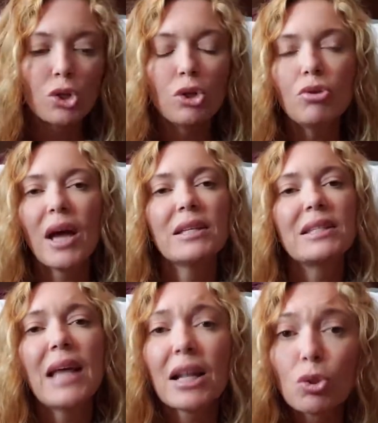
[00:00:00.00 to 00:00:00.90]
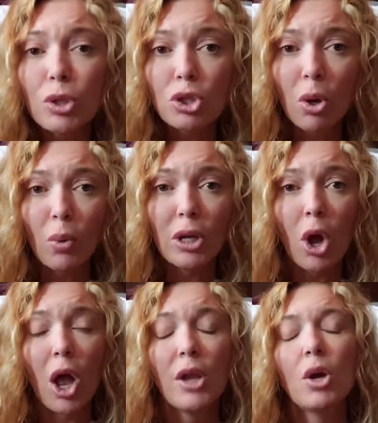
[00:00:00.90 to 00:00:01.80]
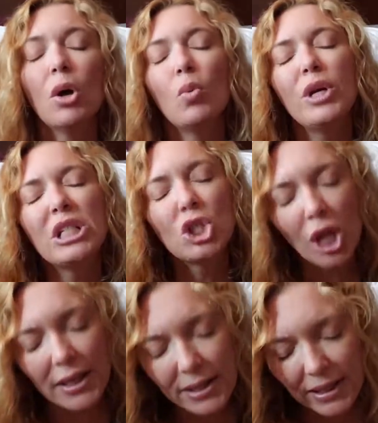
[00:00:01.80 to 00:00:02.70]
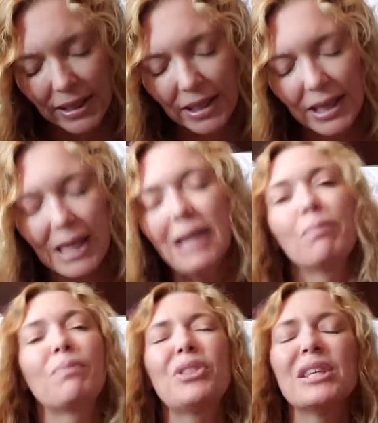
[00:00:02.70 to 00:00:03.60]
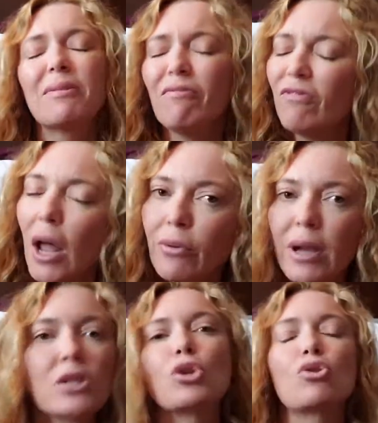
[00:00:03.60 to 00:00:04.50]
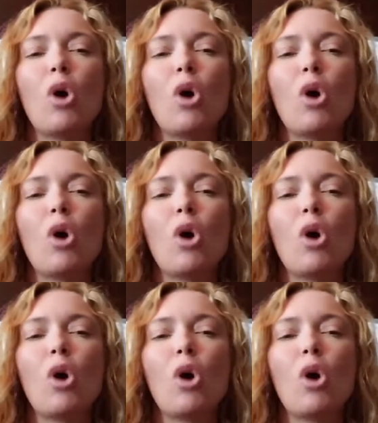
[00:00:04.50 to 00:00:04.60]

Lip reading: So you guys, that's what's going on. We just need to keep this fundraiser